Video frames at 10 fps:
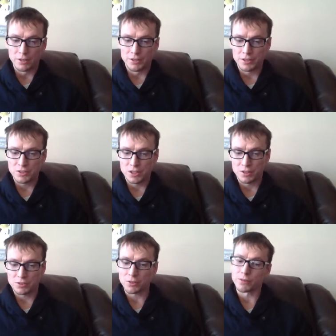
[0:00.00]
These
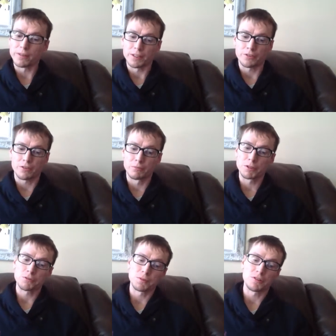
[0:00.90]
genus are
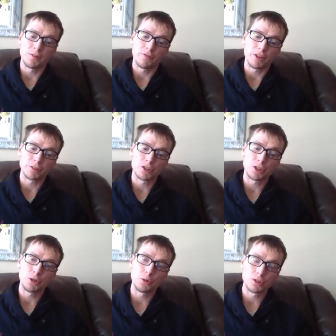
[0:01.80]
extremely specific
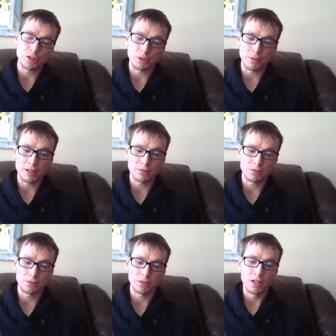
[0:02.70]
to the
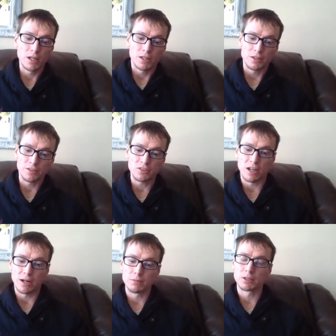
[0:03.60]
termites, thus the
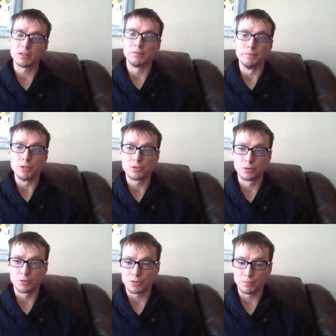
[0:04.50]
obligate
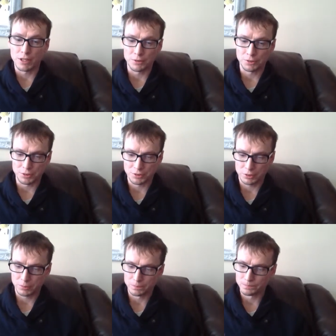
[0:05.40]
mutual symbiosis.